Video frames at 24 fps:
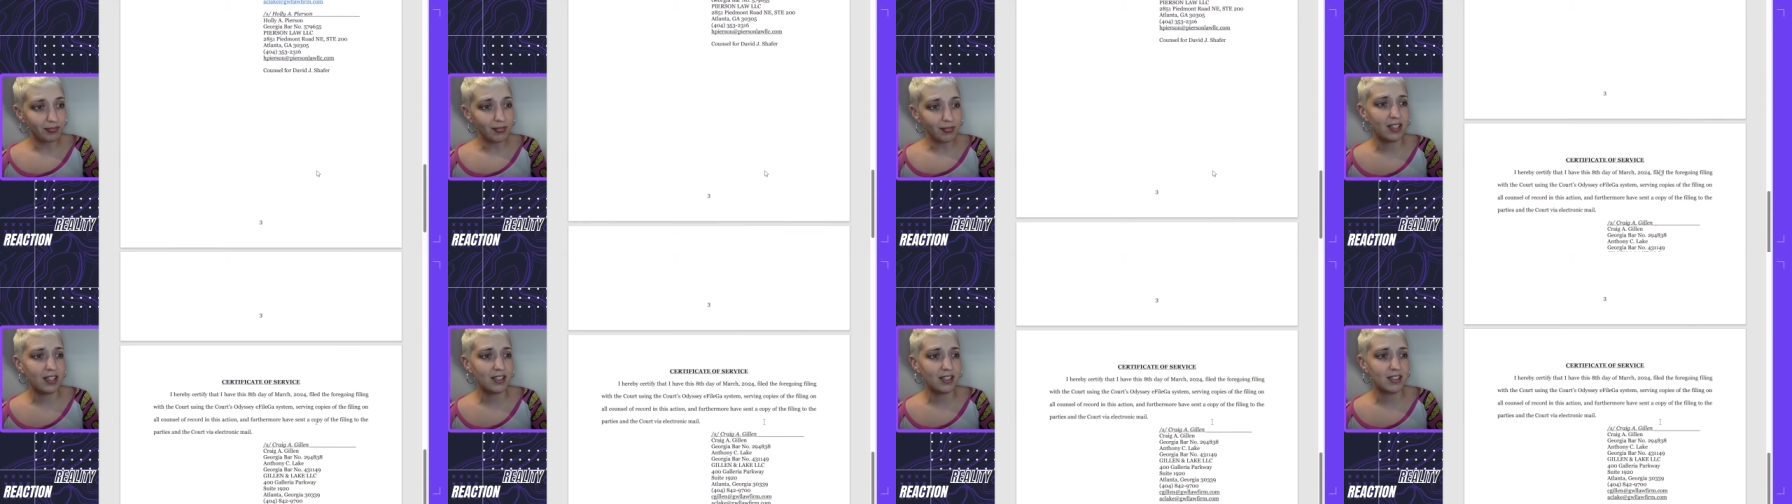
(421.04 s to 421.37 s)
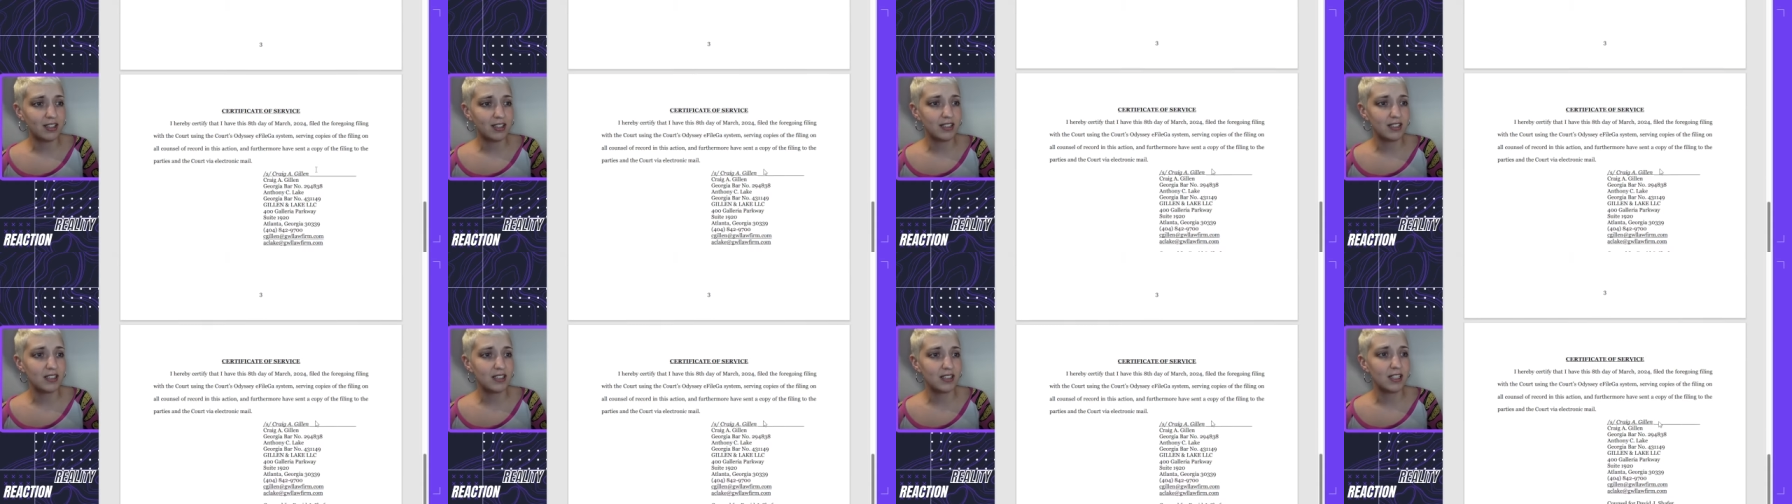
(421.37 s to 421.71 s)

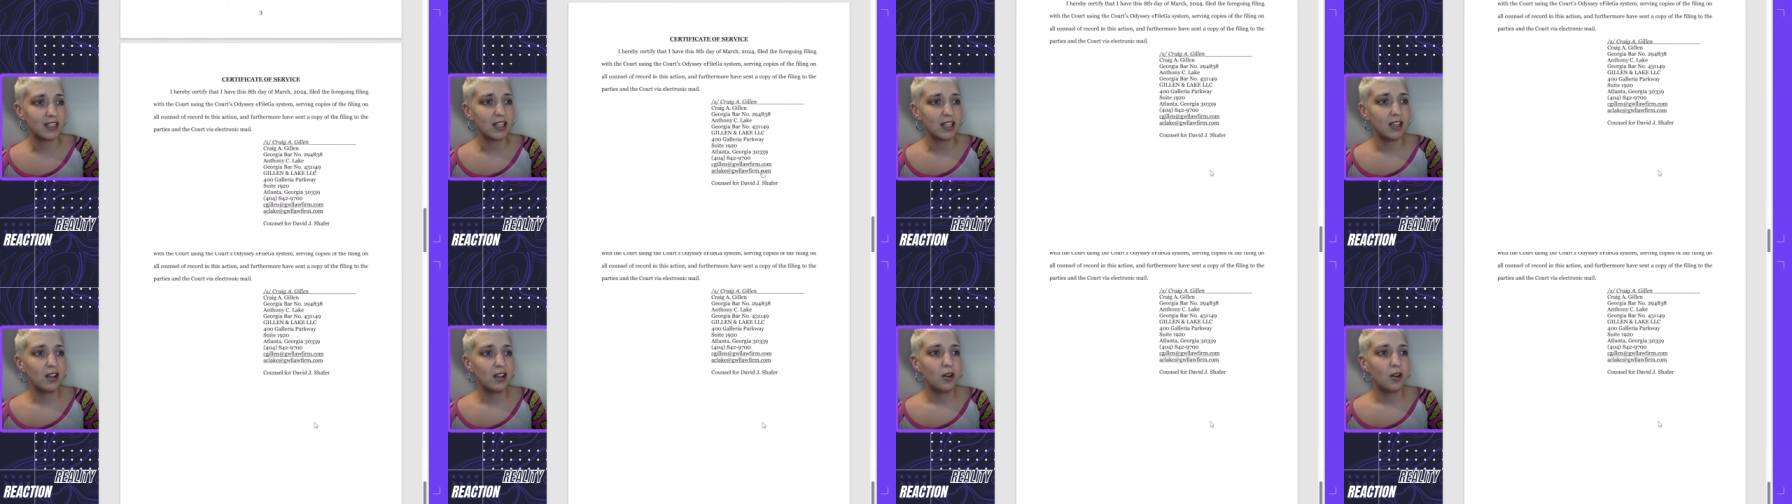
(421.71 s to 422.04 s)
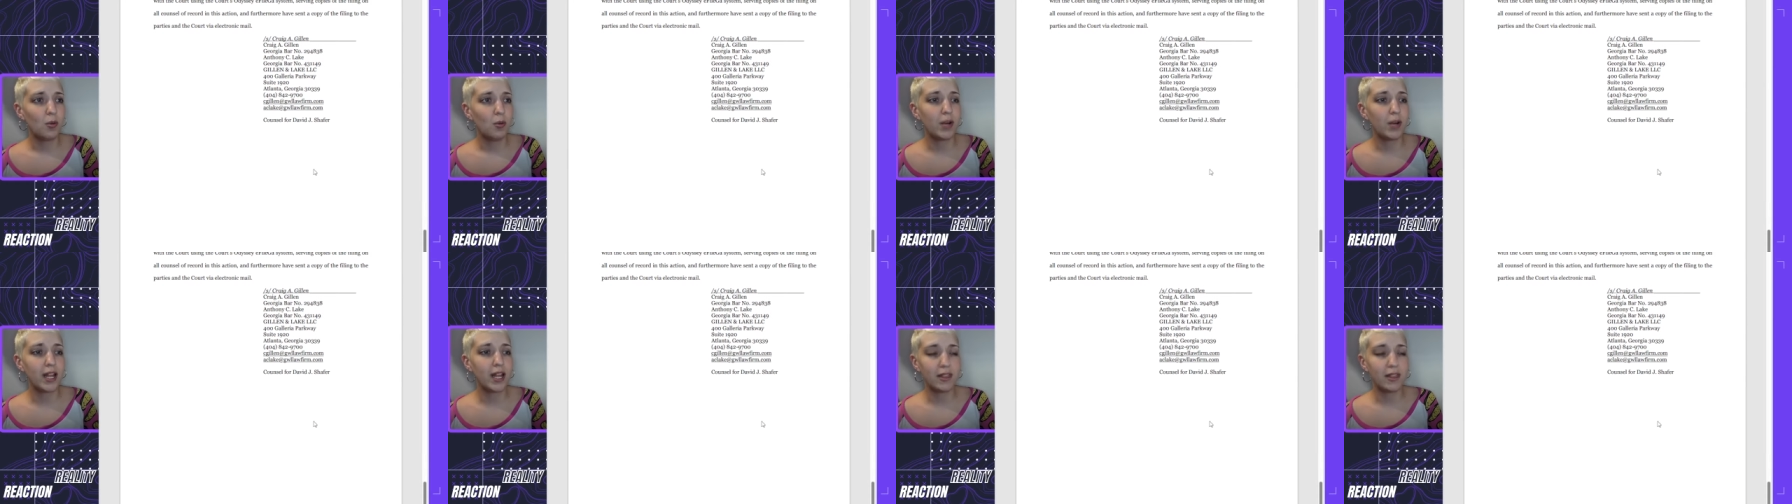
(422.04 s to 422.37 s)
And
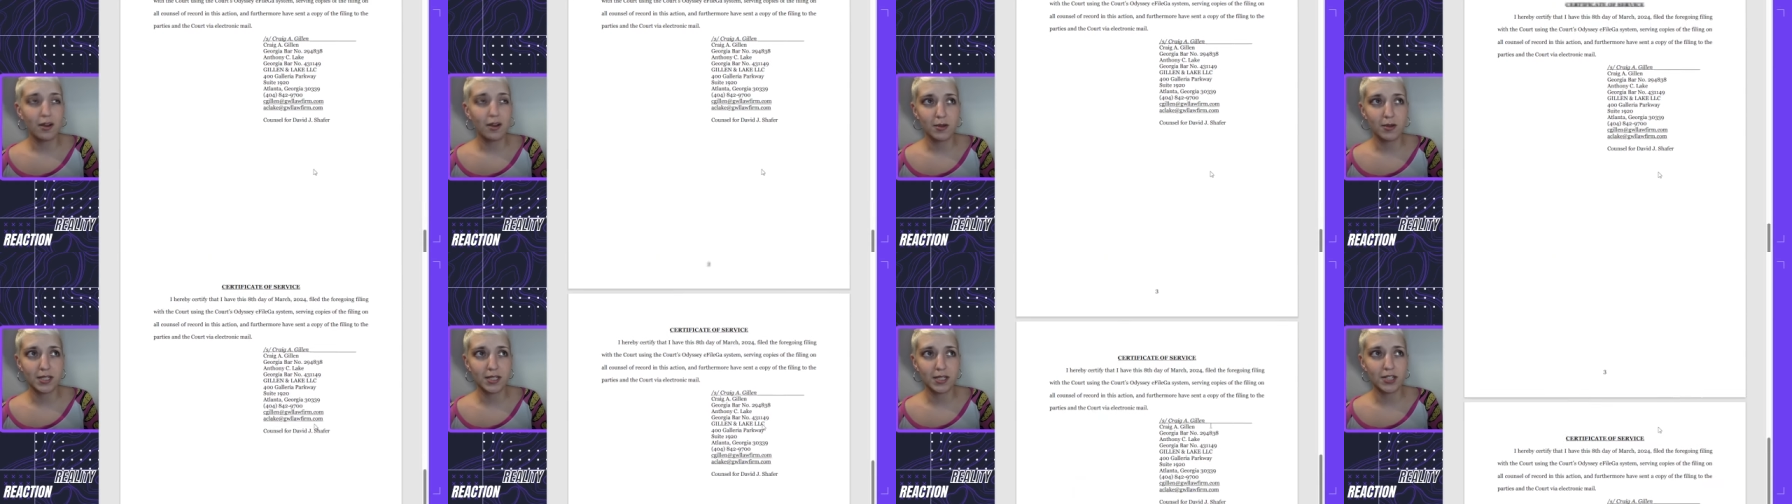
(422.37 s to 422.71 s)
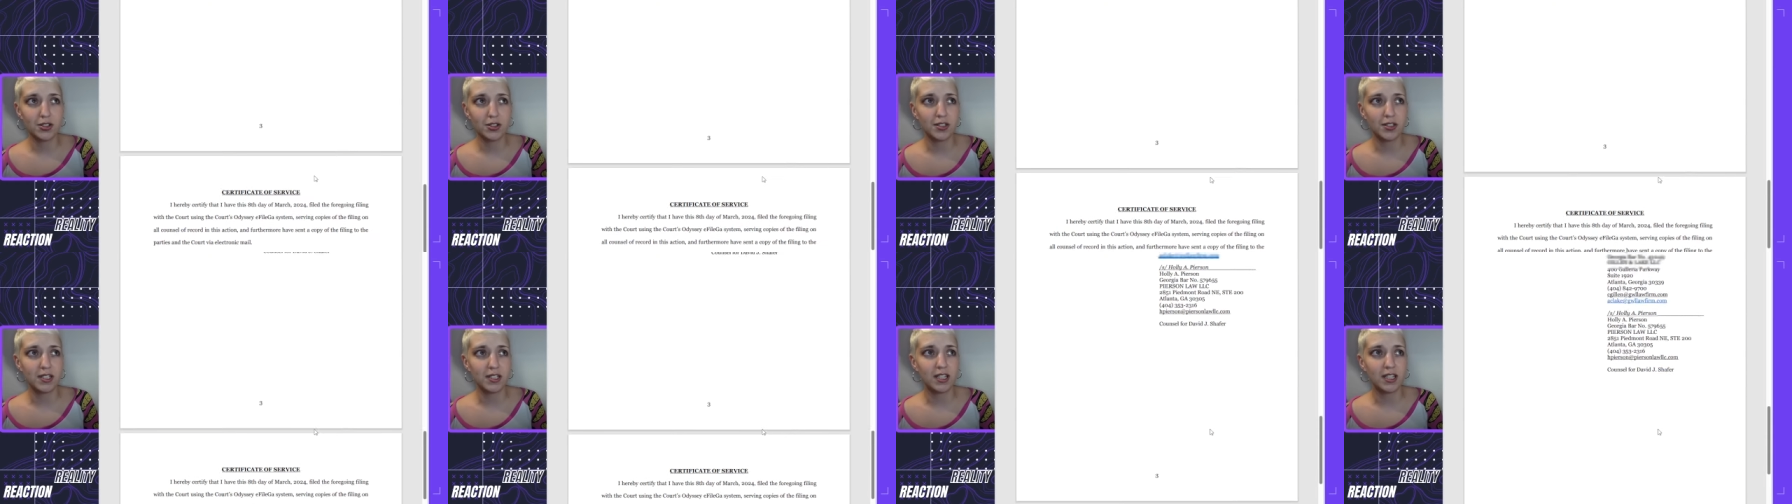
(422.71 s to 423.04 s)
what I thought was
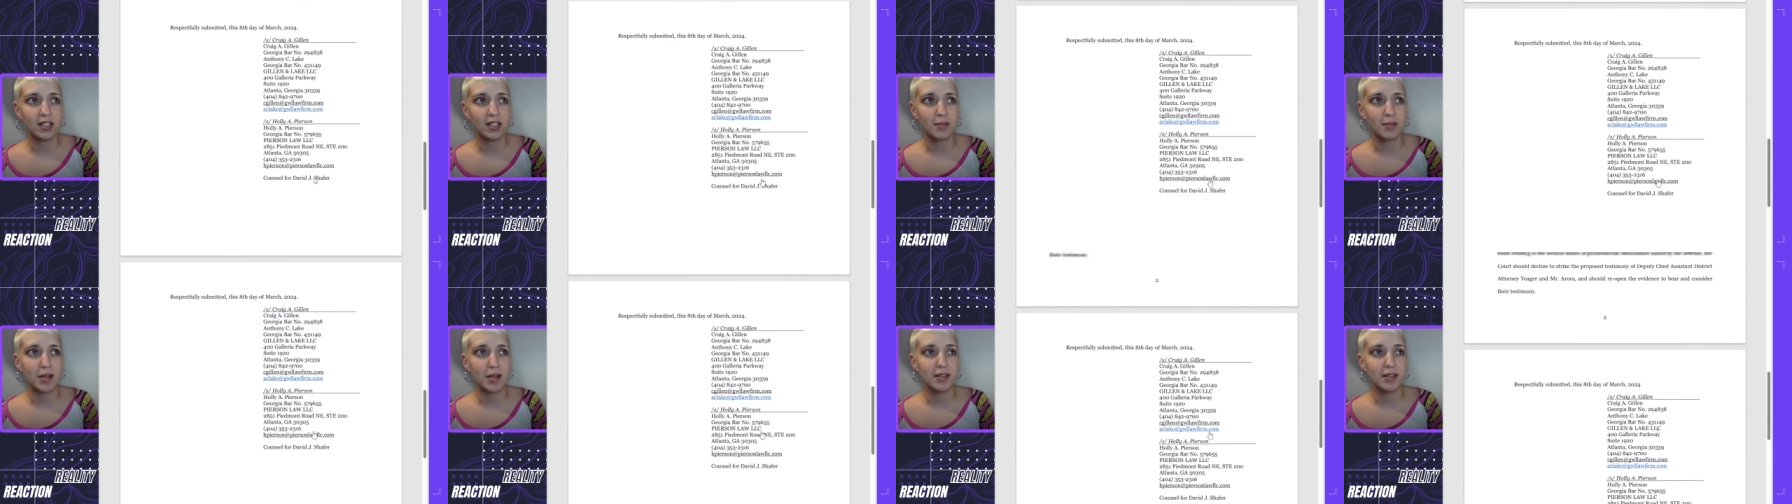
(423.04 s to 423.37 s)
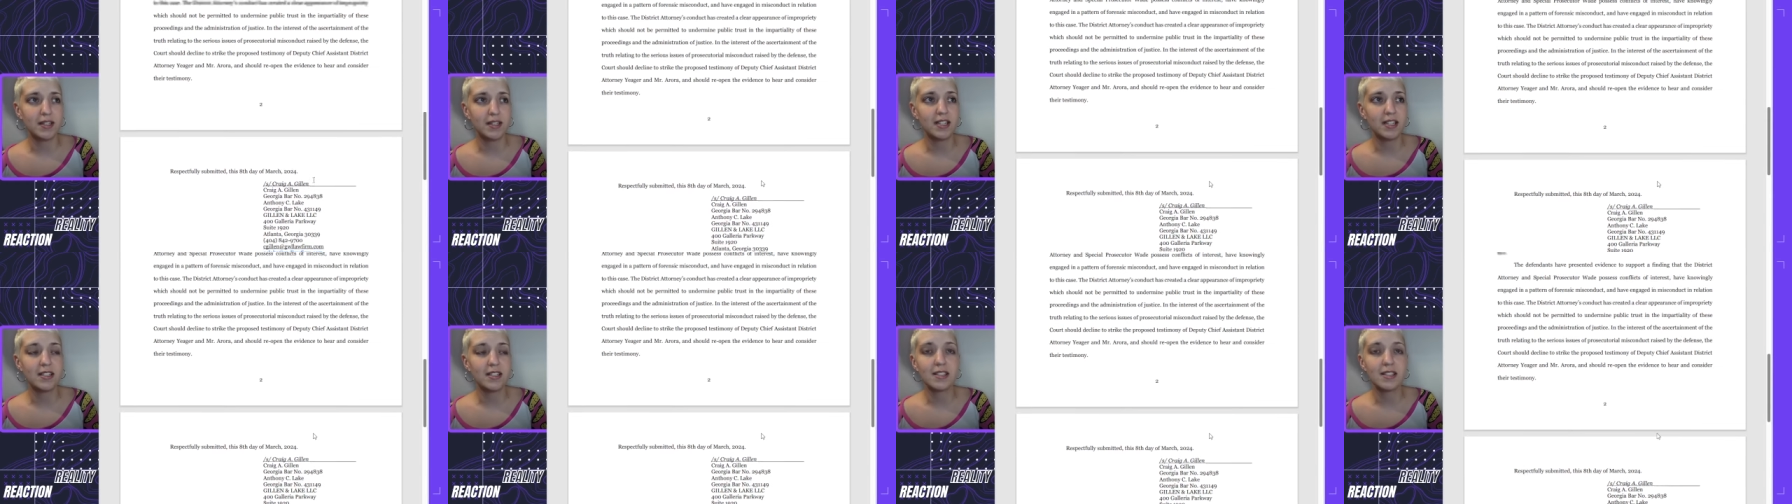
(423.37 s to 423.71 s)
interesting about
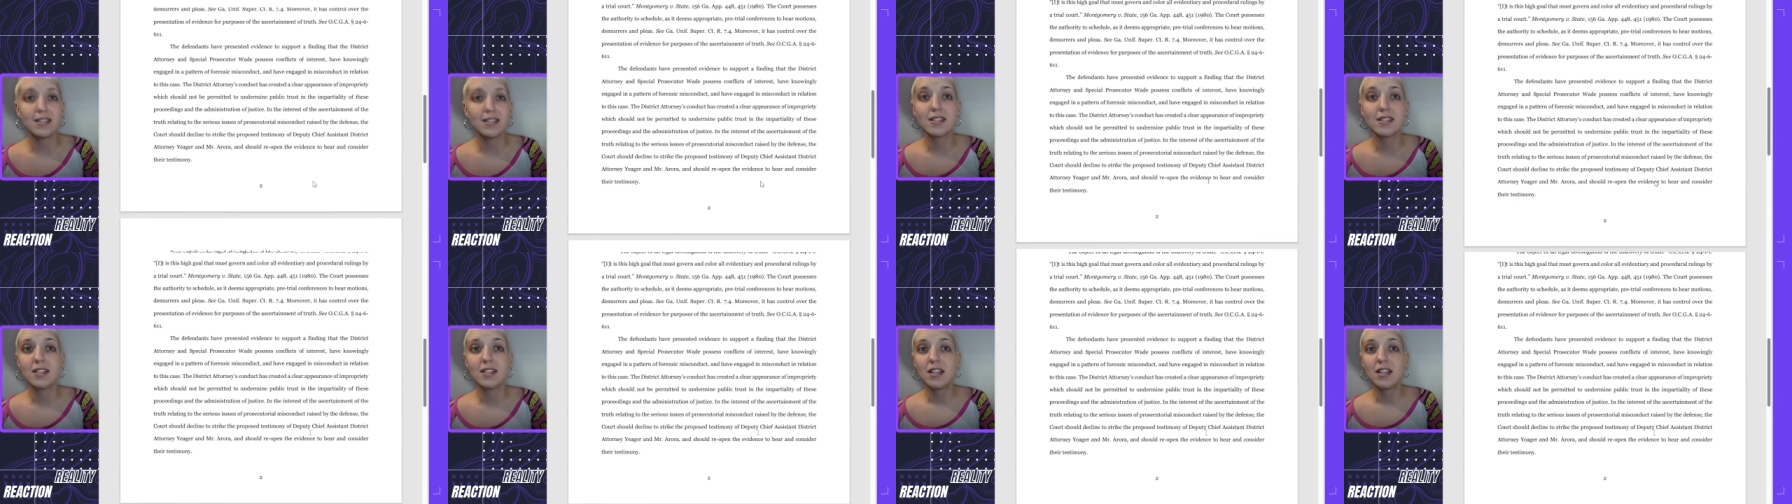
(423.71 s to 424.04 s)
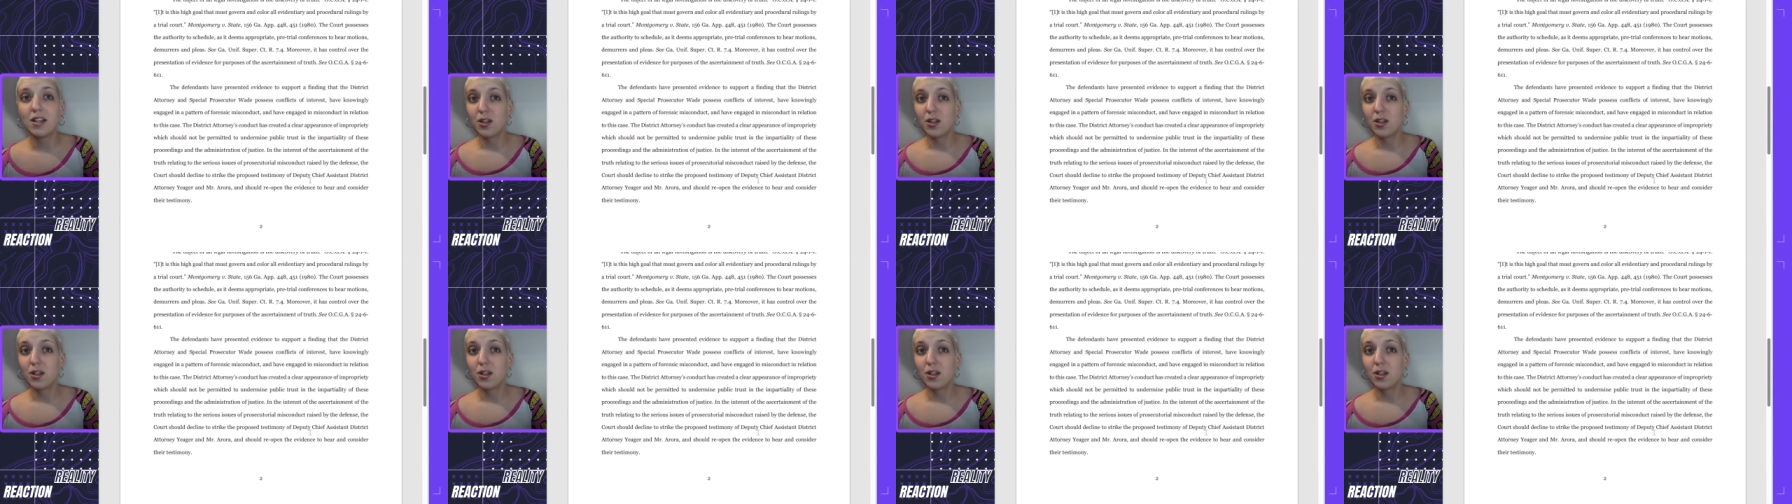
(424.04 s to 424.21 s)
this is